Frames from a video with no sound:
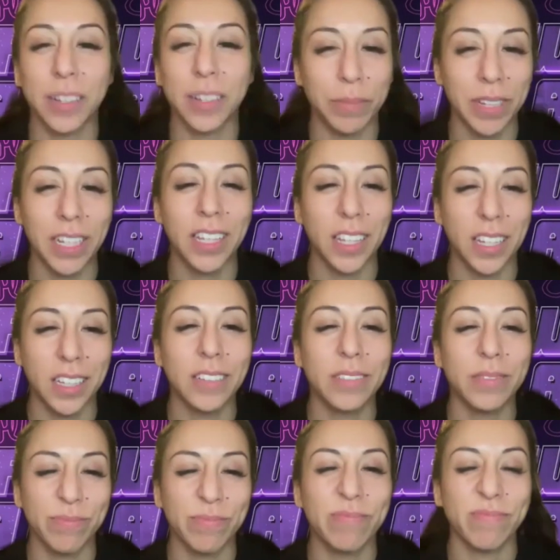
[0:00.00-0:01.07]
Yeah, a little
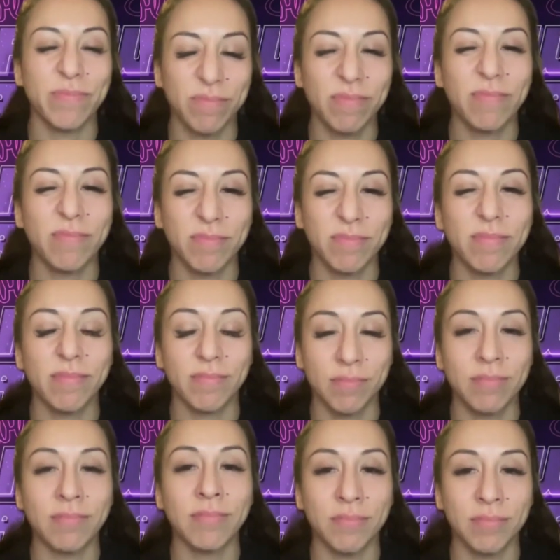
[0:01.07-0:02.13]
less than 30 spots
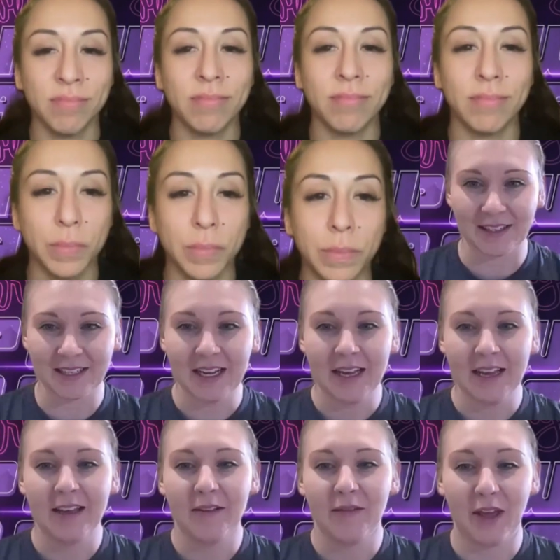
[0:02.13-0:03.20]
right now, and
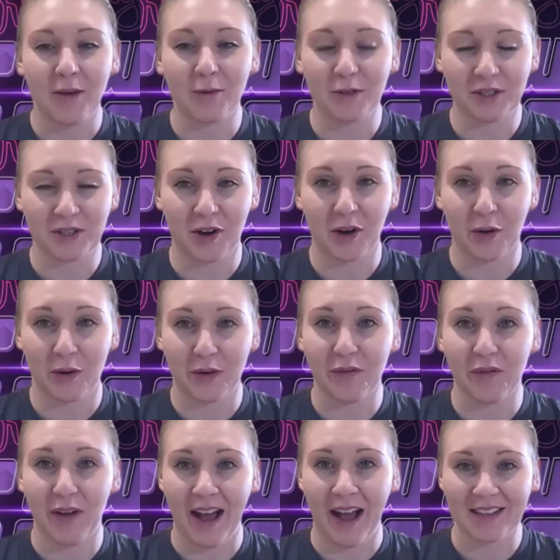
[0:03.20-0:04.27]
they will start going
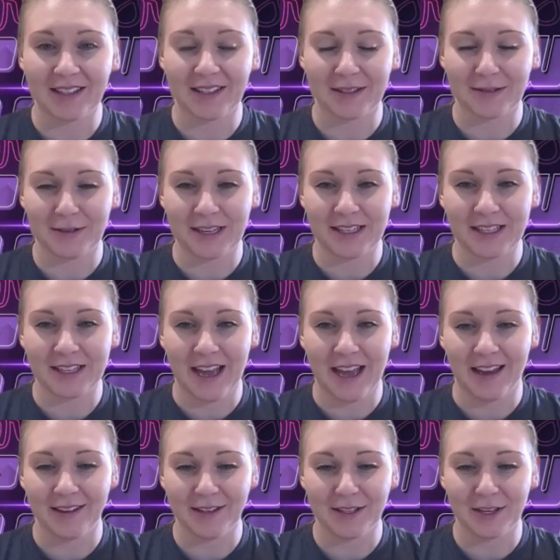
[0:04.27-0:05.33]
fast as we get to the
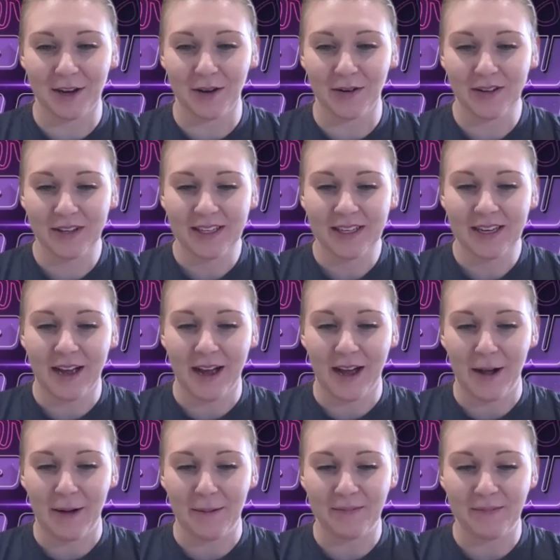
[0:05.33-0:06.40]
end. So
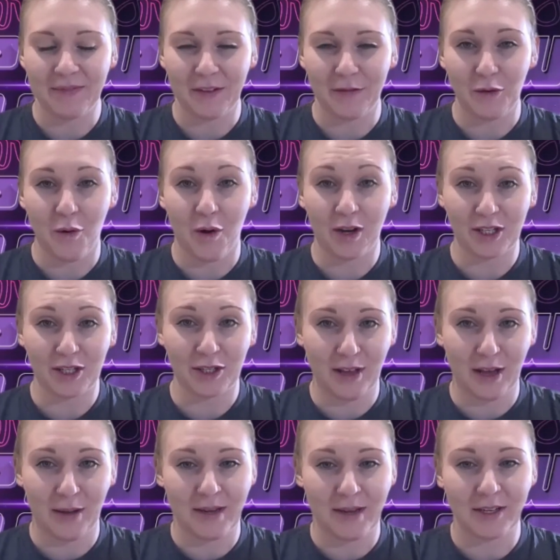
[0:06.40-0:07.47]
if you want to do
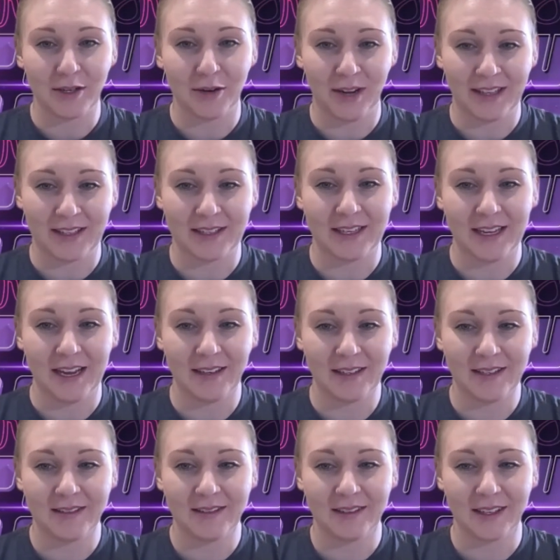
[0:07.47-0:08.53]
that meet, don't hesitate,
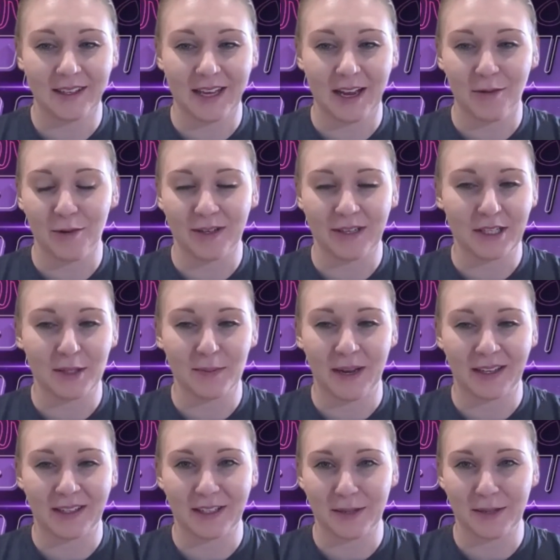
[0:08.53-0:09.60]
because I wouldn't
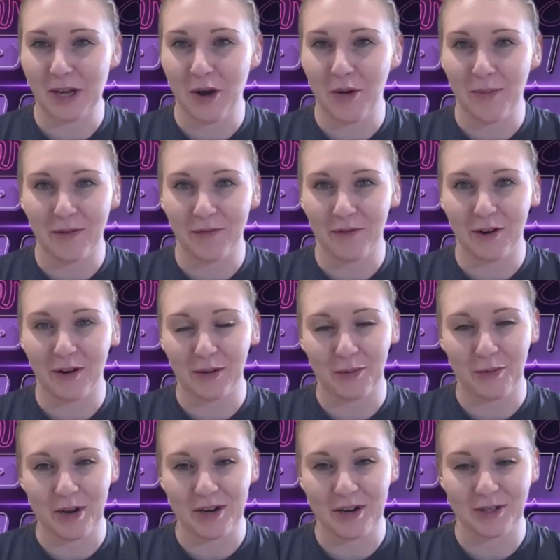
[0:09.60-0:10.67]
expect it to be open for another
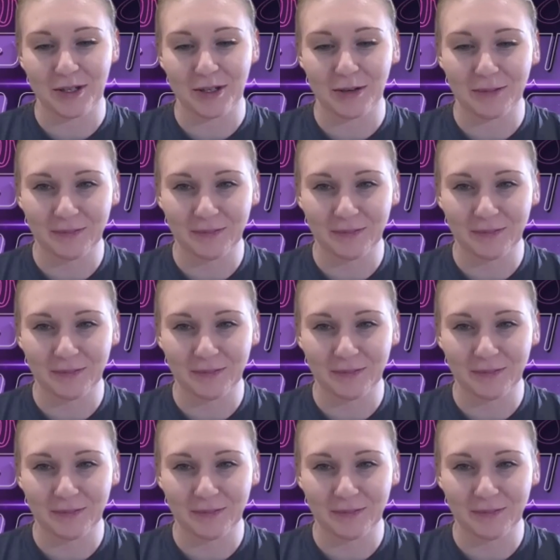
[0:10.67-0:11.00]
week or two.